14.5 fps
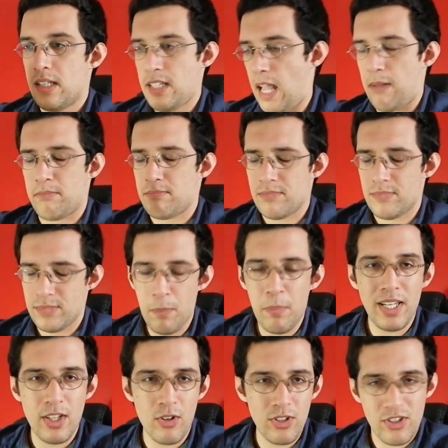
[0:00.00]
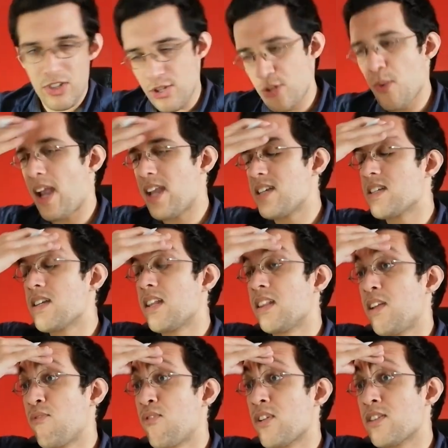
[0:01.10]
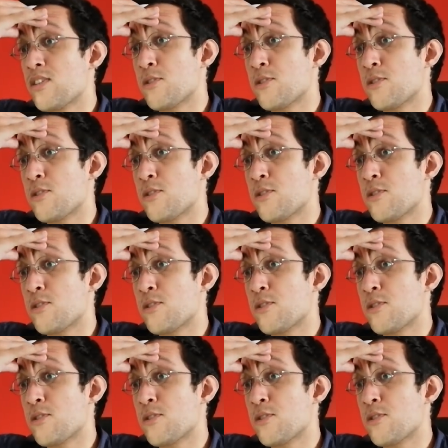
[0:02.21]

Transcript: yeah, depending on the situation, different